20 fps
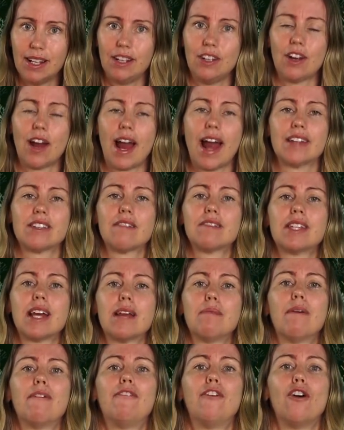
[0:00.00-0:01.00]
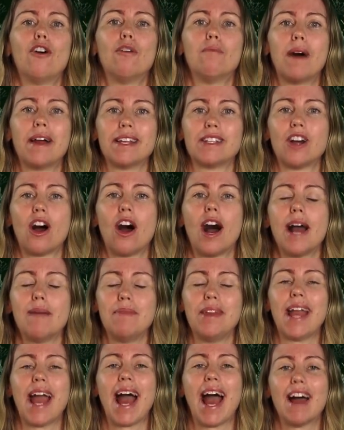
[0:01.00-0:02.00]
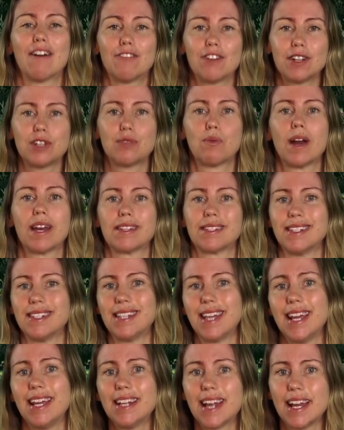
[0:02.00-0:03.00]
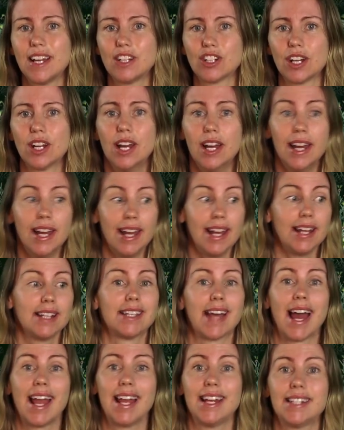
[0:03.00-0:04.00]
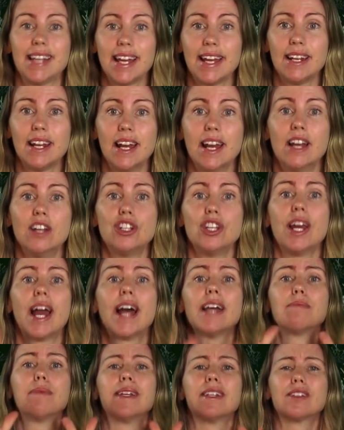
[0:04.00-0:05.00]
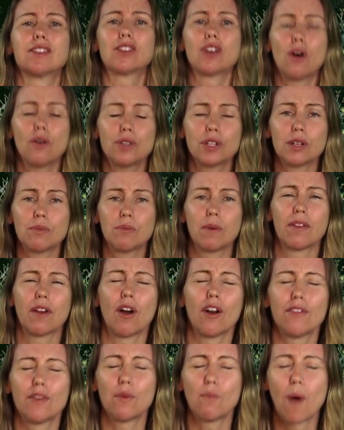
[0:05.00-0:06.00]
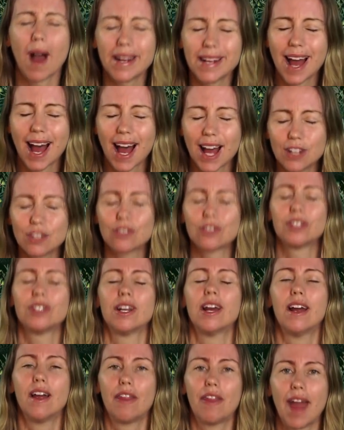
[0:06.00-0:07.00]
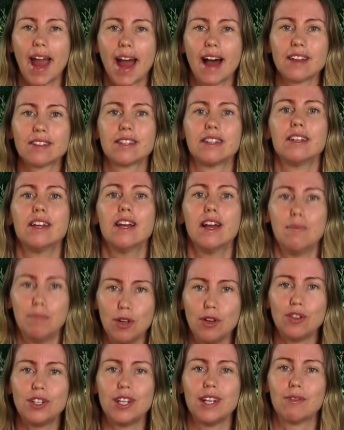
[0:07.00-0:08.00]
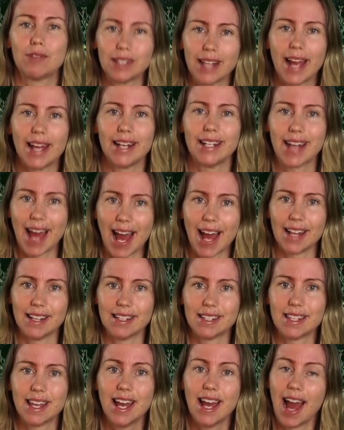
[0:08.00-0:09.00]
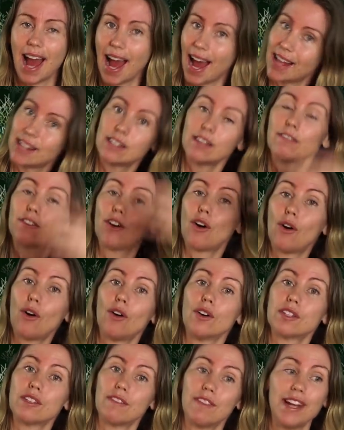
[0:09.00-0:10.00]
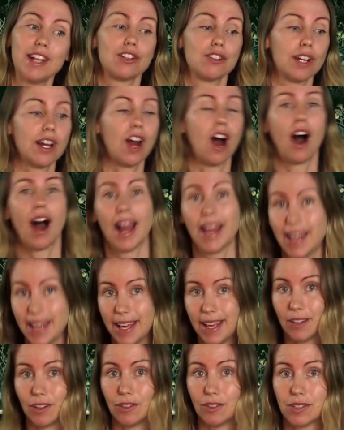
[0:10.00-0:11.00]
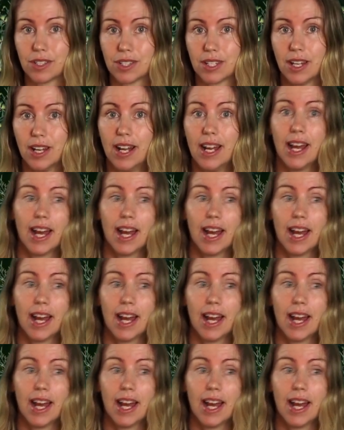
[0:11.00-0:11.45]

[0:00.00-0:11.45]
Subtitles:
As I've said before, by the time the average Western teenager hits 18, she has been assaulted with over 100,000 beauty-related ads. Ads, of course, featuring high heels.